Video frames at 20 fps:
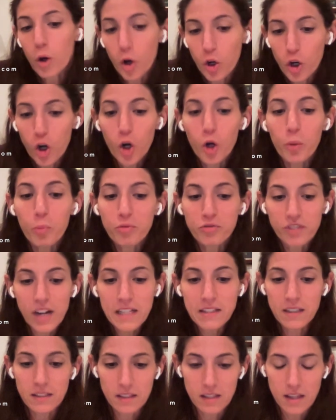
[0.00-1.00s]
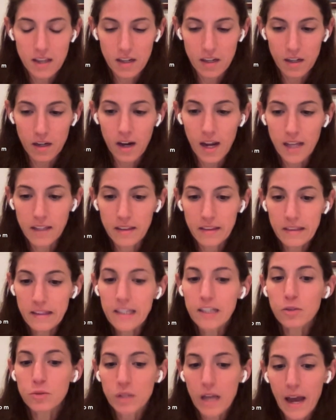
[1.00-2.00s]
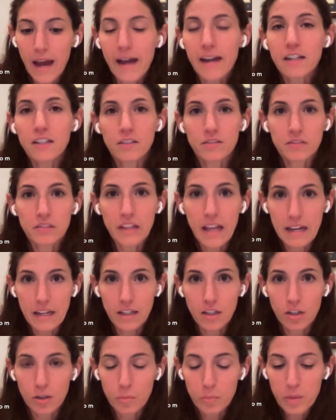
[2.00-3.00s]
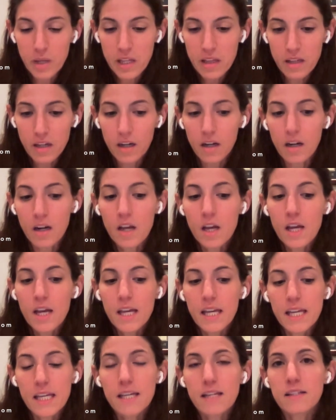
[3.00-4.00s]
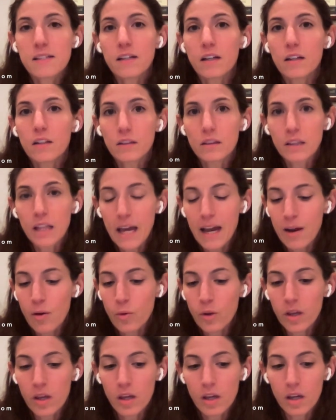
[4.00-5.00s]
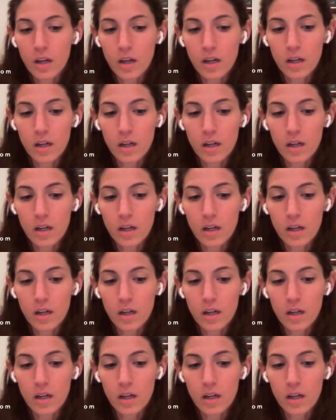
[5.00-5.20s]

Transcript: her presence there and Leo's act of letting her be there is allowing